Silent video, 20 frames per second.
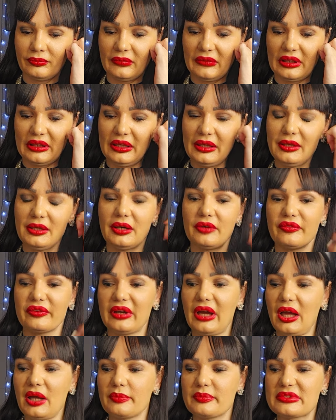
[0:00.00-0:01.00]
King of
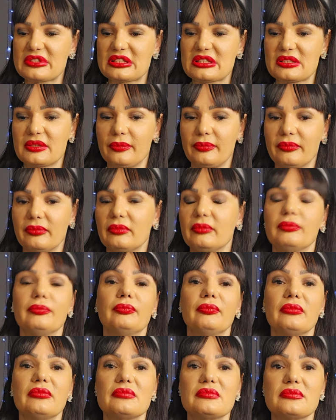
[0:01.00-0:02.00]
Cups.
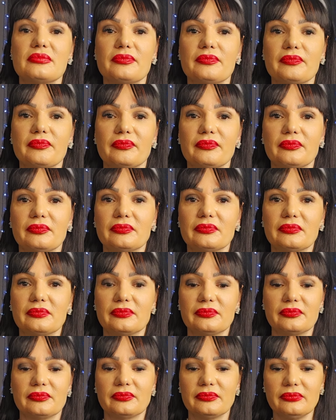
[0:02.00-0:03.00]

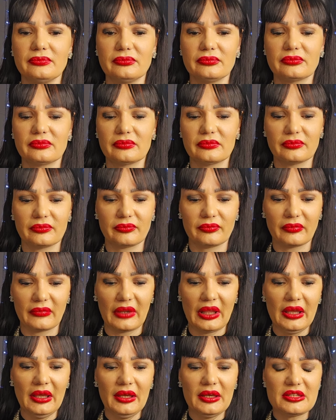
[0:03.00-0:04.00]

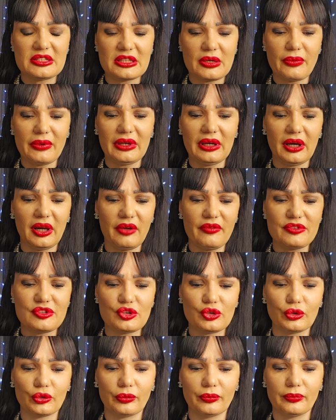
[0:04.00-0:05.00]
Someone loves
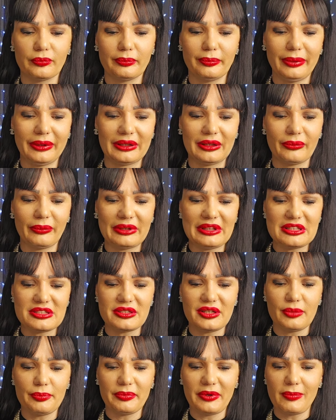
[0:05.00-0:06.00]
you, but what is
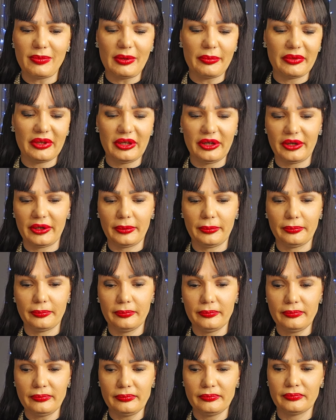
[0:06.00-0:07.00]
their problem here?
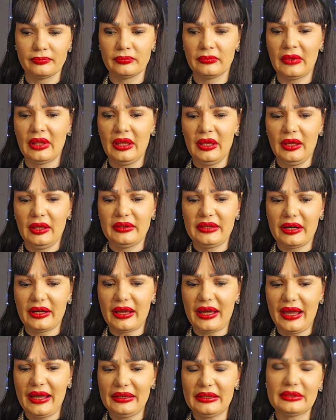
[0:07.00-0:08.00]
They're
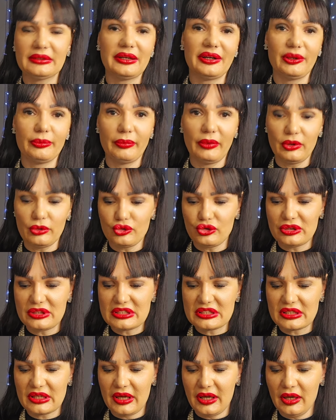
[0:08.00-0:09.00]
hiding their emotions,
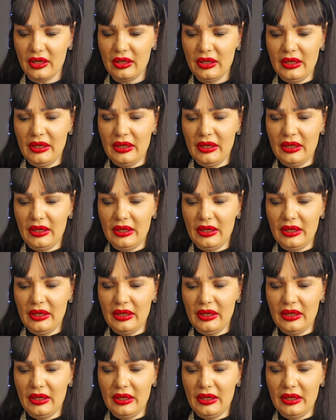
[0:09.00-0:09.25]
huh?